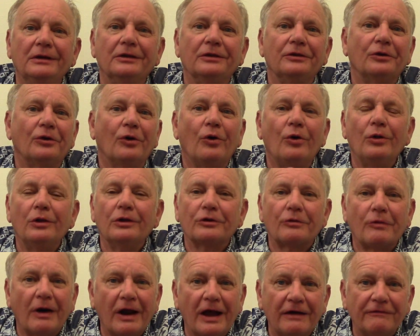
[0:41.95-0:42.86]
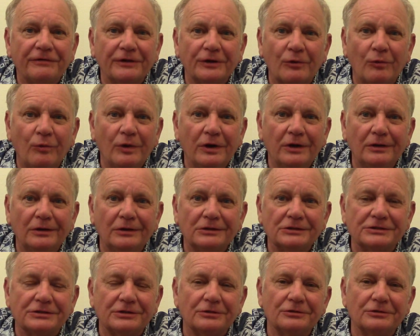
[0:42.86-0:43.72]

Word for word: There are holographic wills.